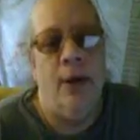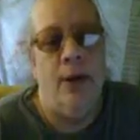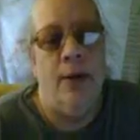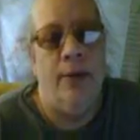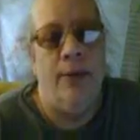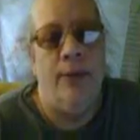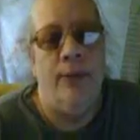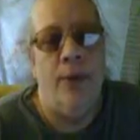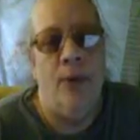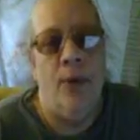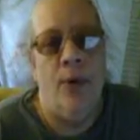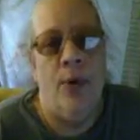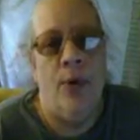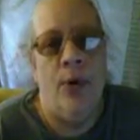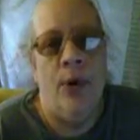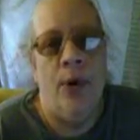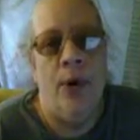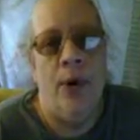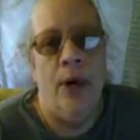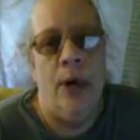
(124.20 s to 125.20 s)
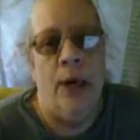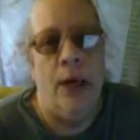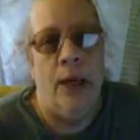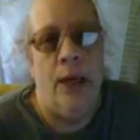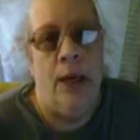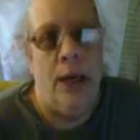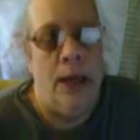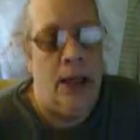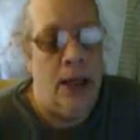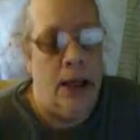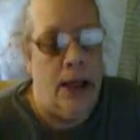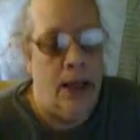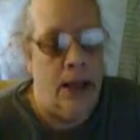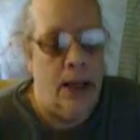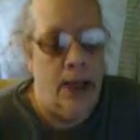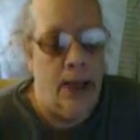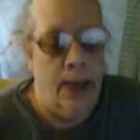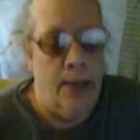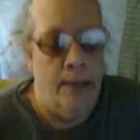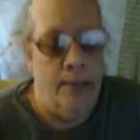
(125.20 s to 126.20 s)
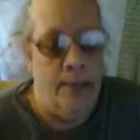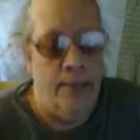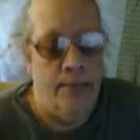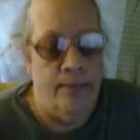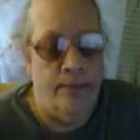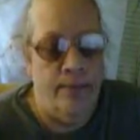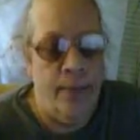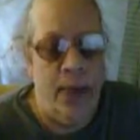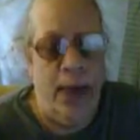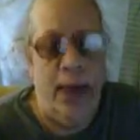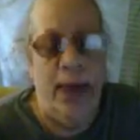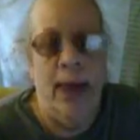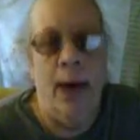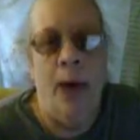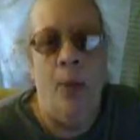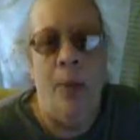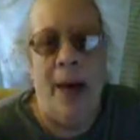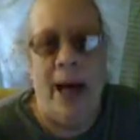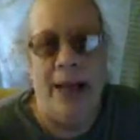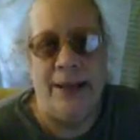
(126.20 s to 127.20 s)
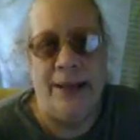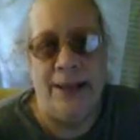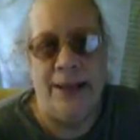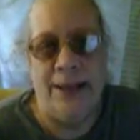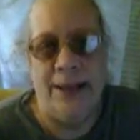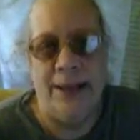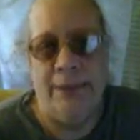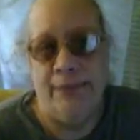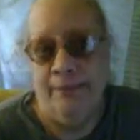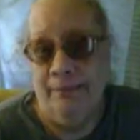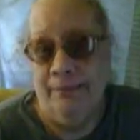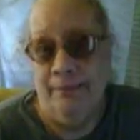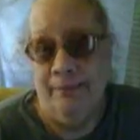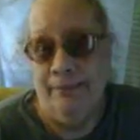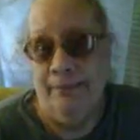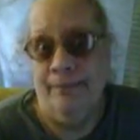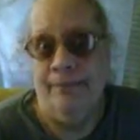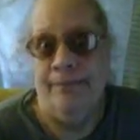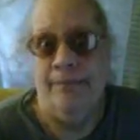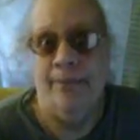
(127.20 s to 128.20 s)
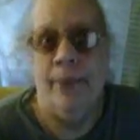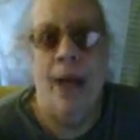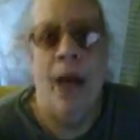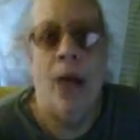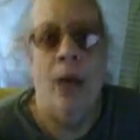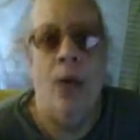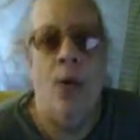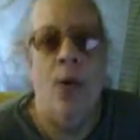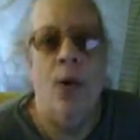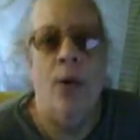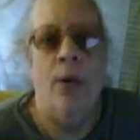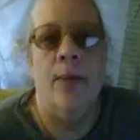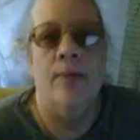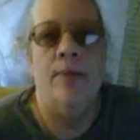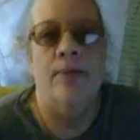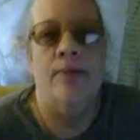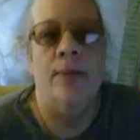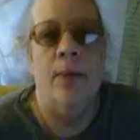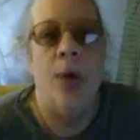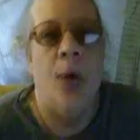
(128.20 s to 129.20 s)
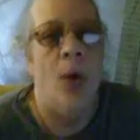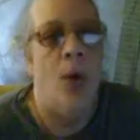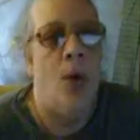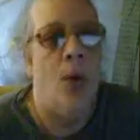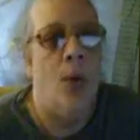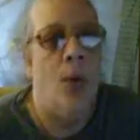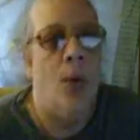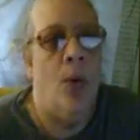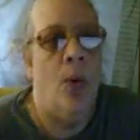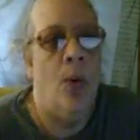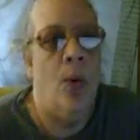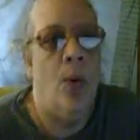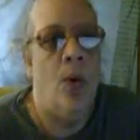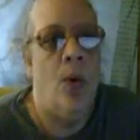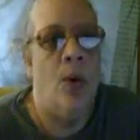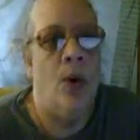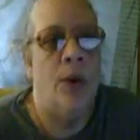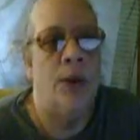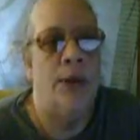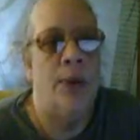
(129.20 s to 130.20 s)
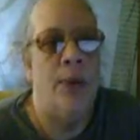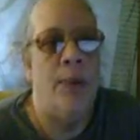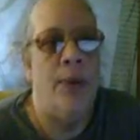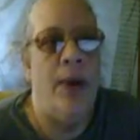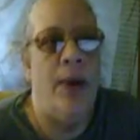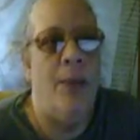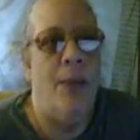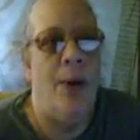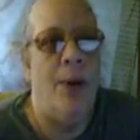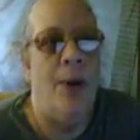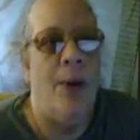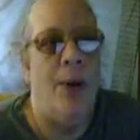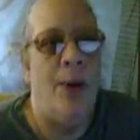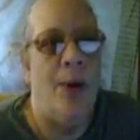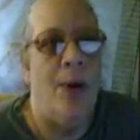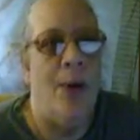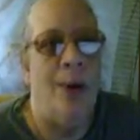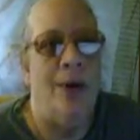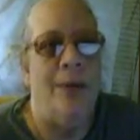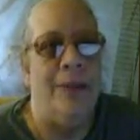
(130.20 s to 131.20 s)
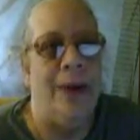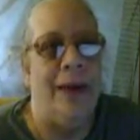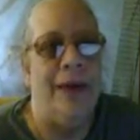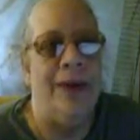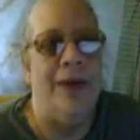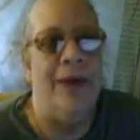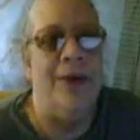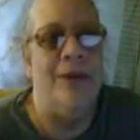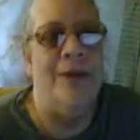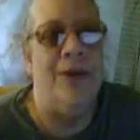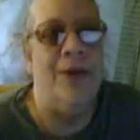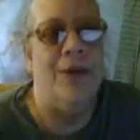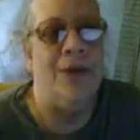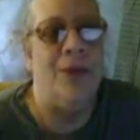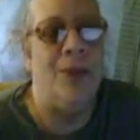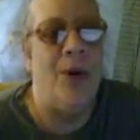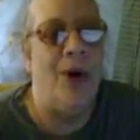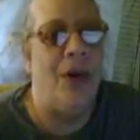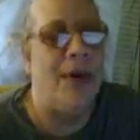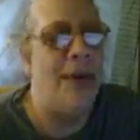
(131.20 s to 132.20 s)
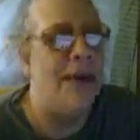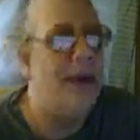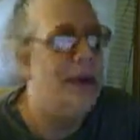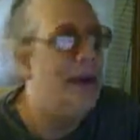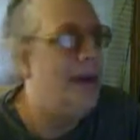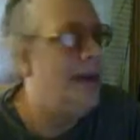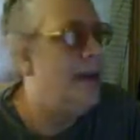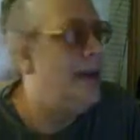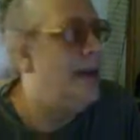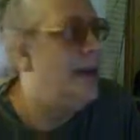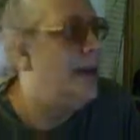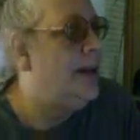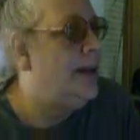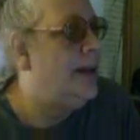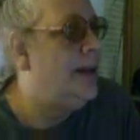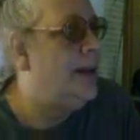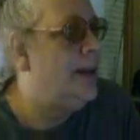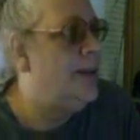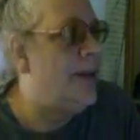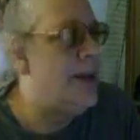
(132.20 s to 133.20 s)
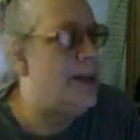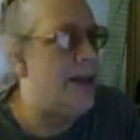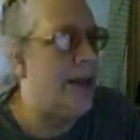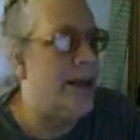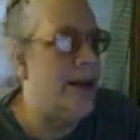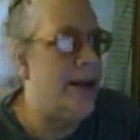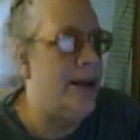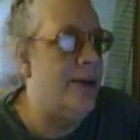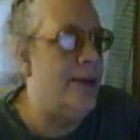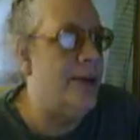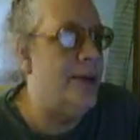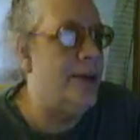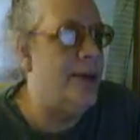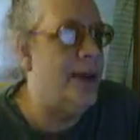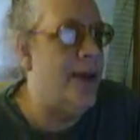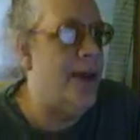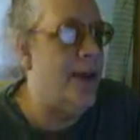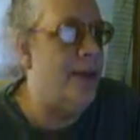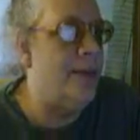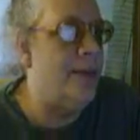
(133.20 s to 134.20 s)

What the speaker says: for Hillbots, I call them. Or some people are calling them, I love this one. Who was it? I think it was Tim